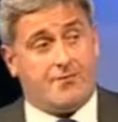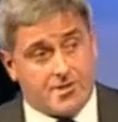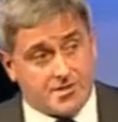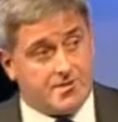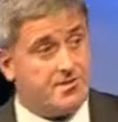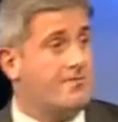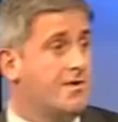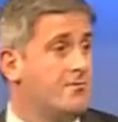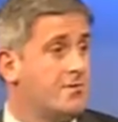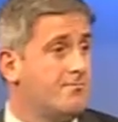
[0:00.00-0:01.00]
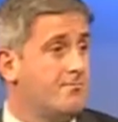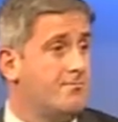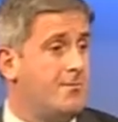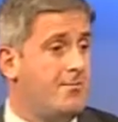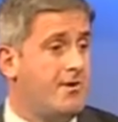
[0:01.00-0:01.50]
For instance, for those
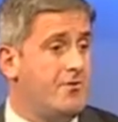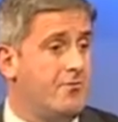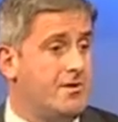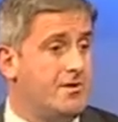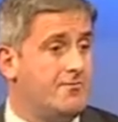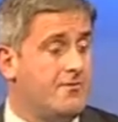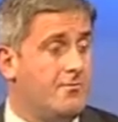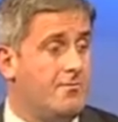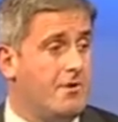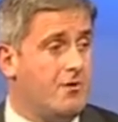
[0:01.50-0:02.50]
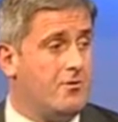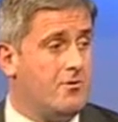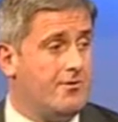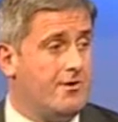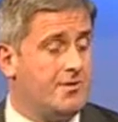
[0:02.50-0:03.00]
people in the audience from
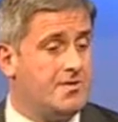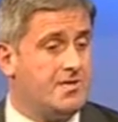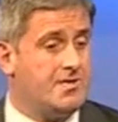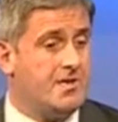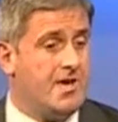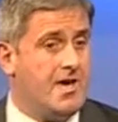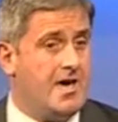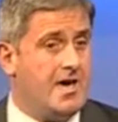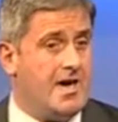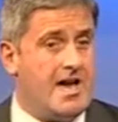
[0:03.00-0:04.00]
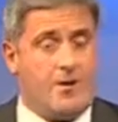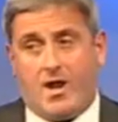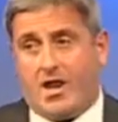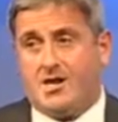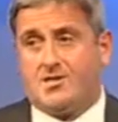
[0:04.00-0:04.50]
local authorities, how
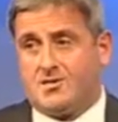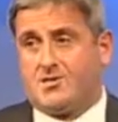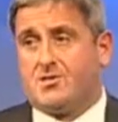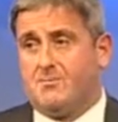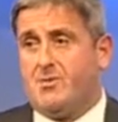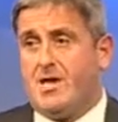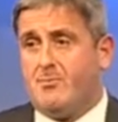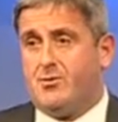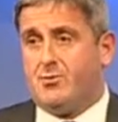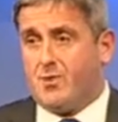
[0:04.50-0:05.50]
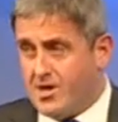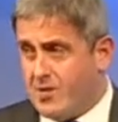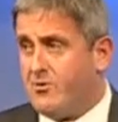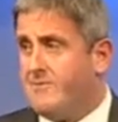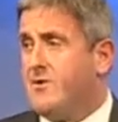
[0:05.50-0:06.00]
we license some people that we
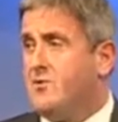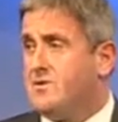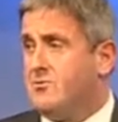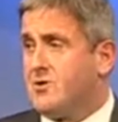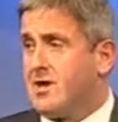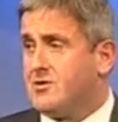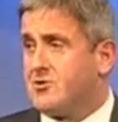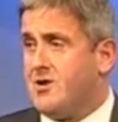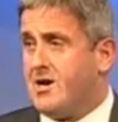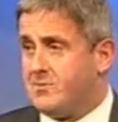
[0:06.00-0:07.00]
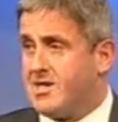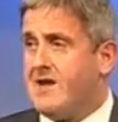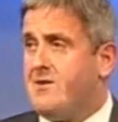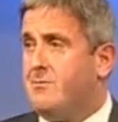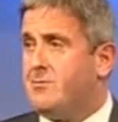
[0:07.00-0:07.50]
know are involved in organised crime to
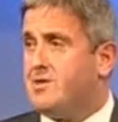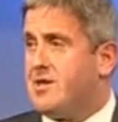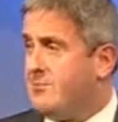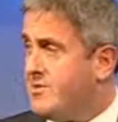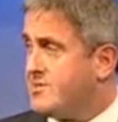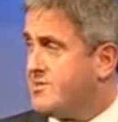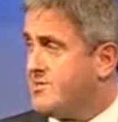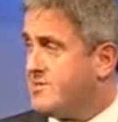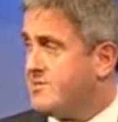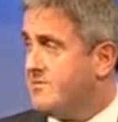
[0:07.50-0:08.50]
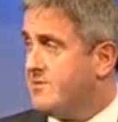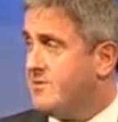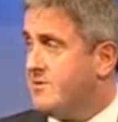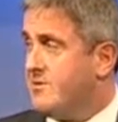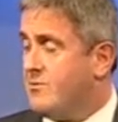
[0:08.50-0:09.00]
carry on particular businesses,
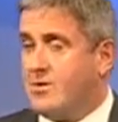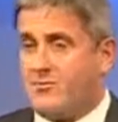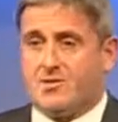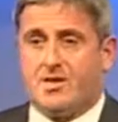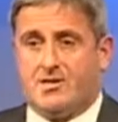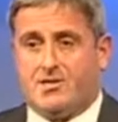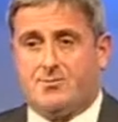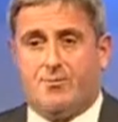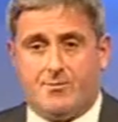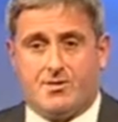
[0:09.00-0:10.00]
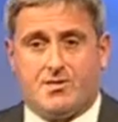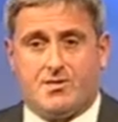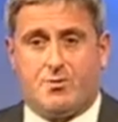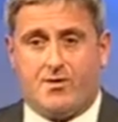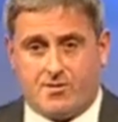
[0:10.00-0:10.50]
whether it's licensed
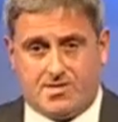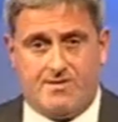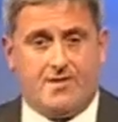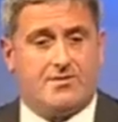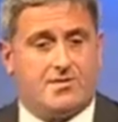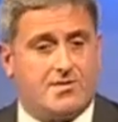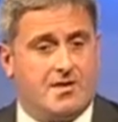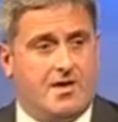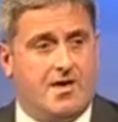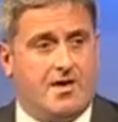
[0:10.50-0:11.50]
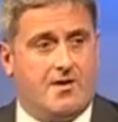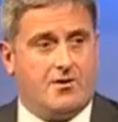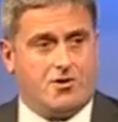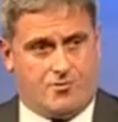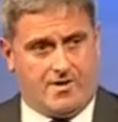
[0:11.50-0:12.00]
premises, whether it's events.
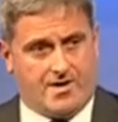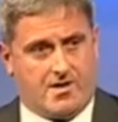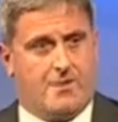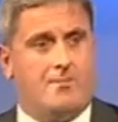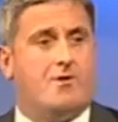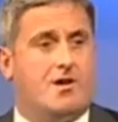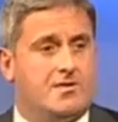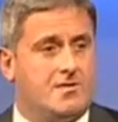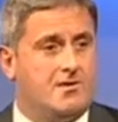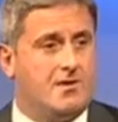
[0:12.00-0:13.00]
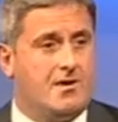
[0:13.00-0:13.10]
Surely that can't be right.